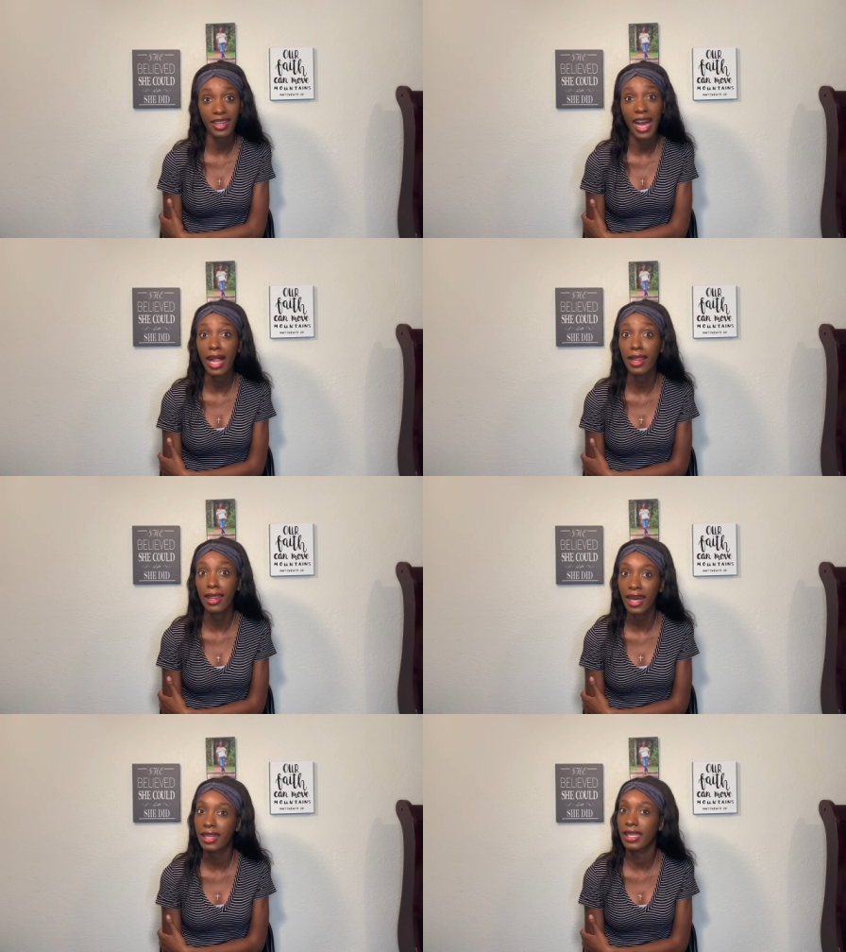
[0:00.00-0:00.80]
a
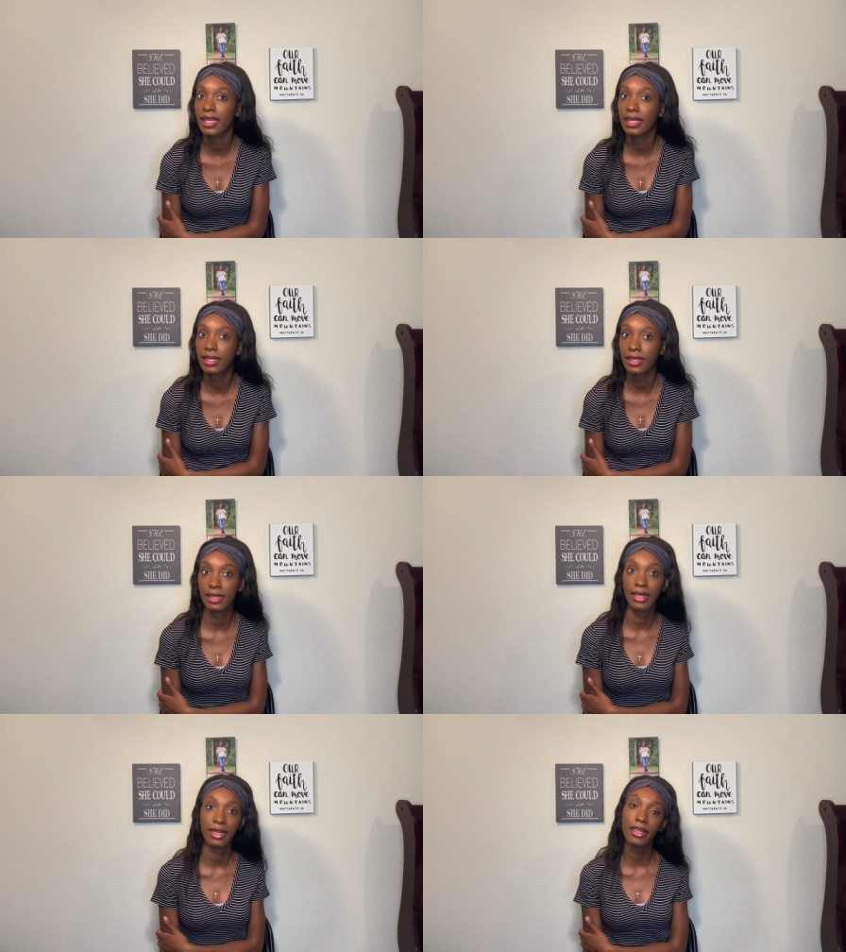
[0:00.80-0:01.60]
lot
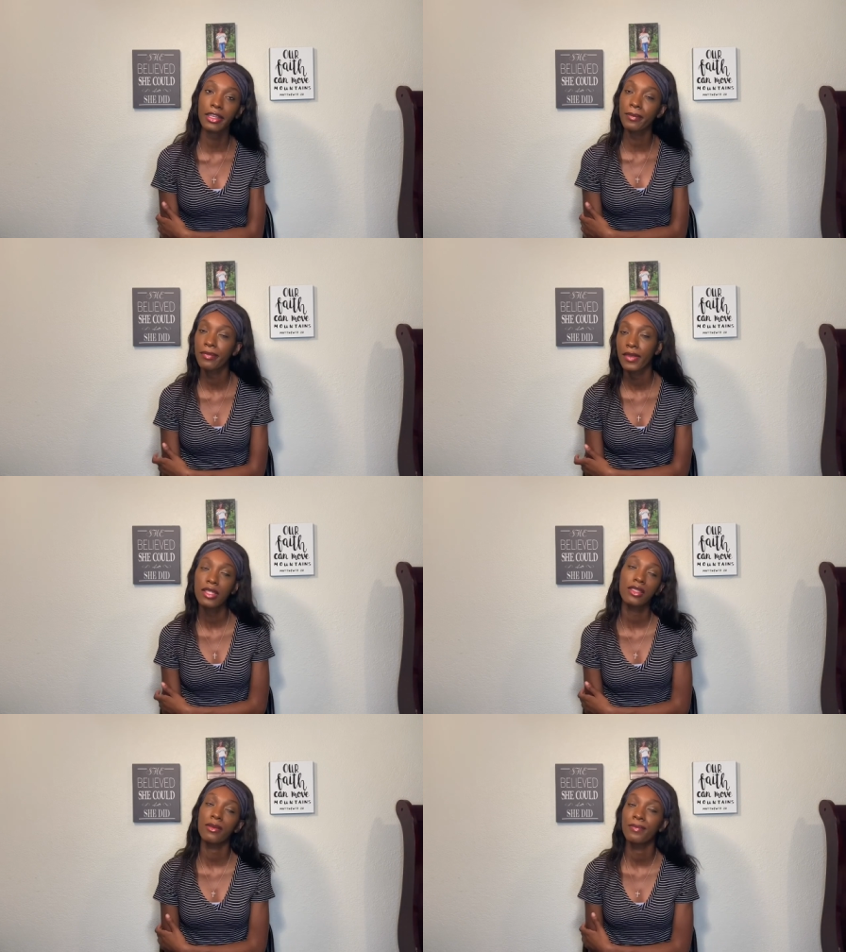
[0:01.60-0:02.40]
lately.
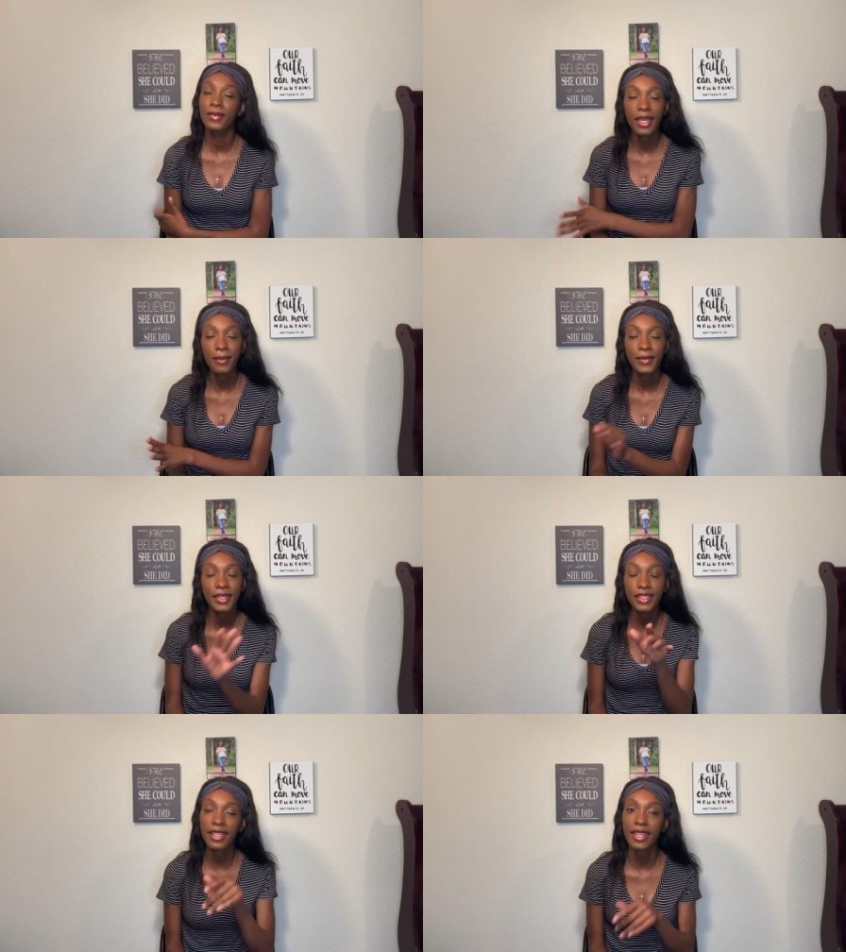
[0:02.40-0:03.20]
So, yeah,
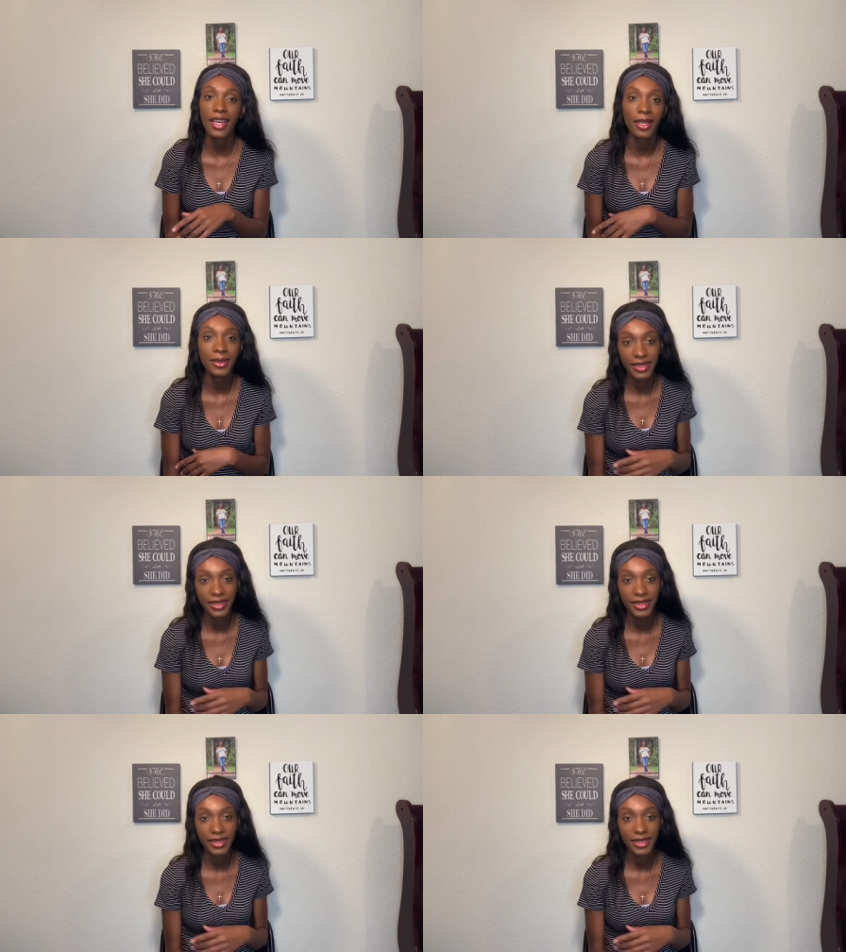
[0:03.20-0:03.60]
check that out.